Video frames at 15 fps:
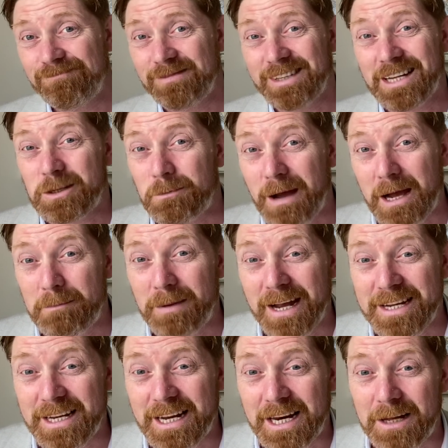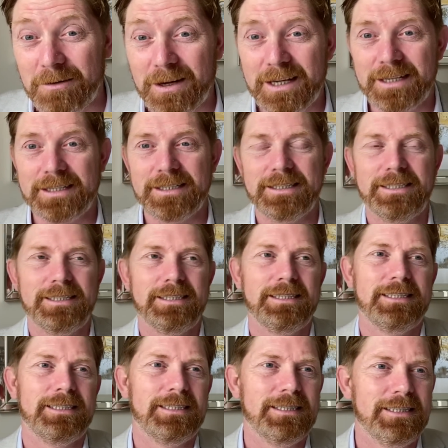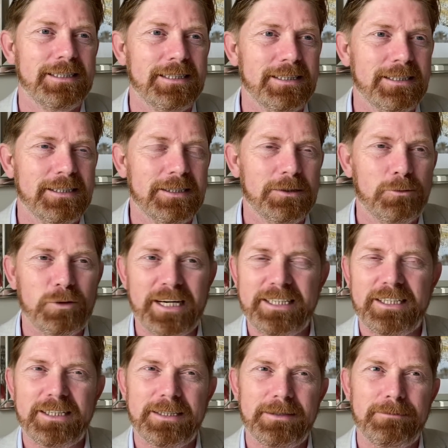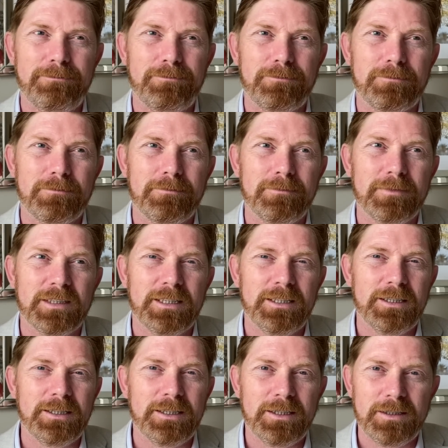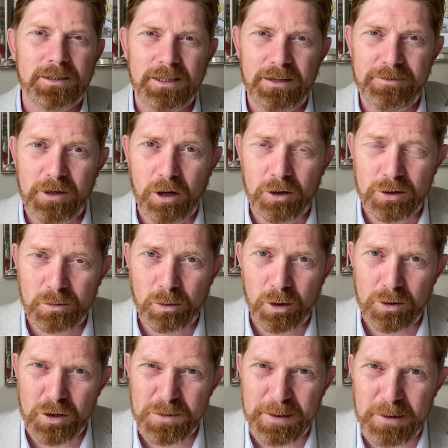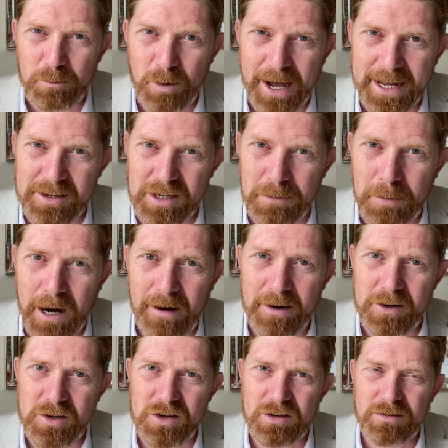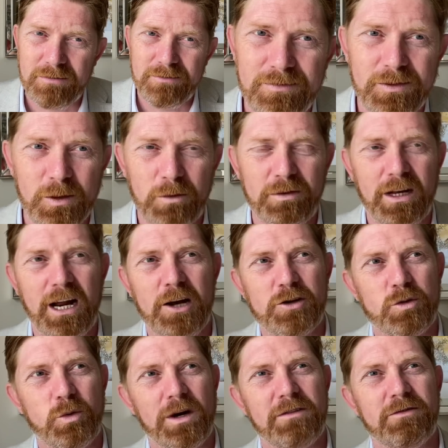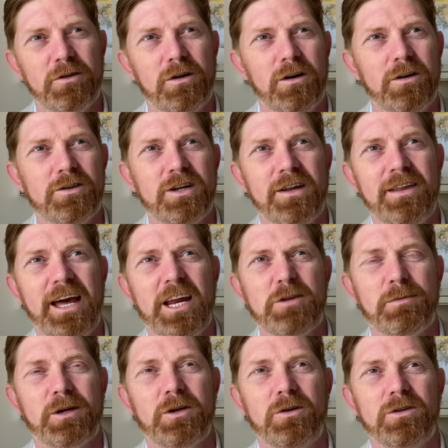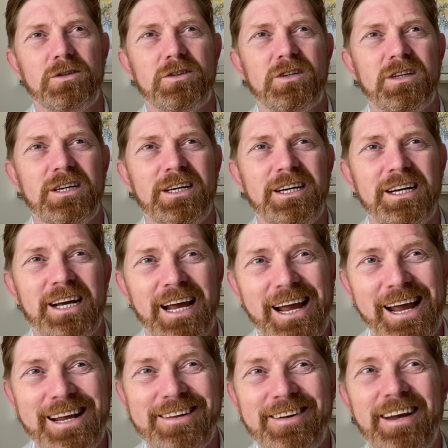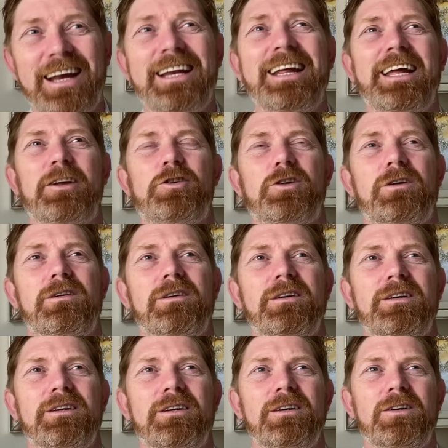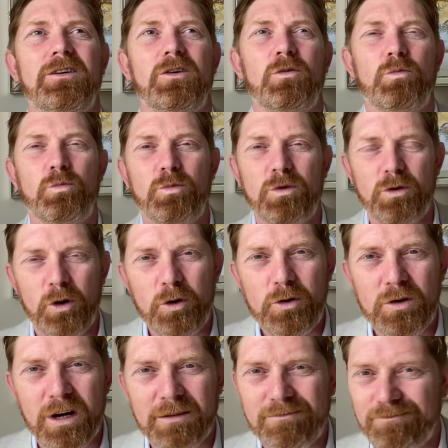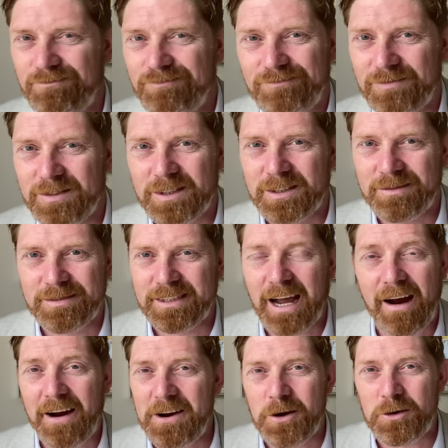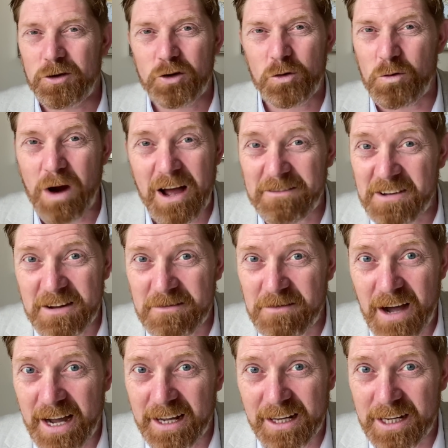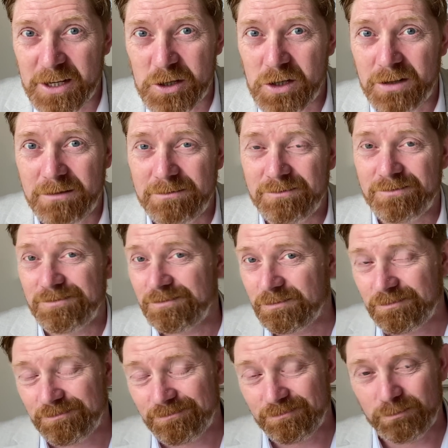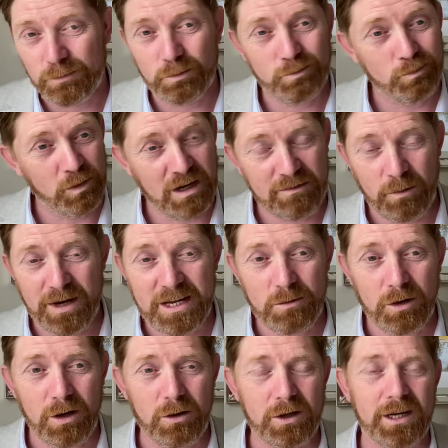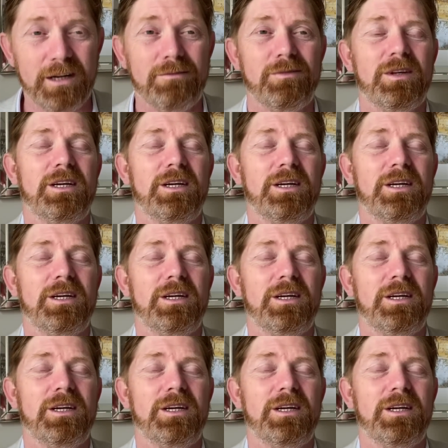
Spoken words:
That's my opinion anyway. Right. If you aren't aware, there's been riots in Paris over the last 24 hours, and that is because a teenager who carried out traffic violation, whatever way you want to look at it,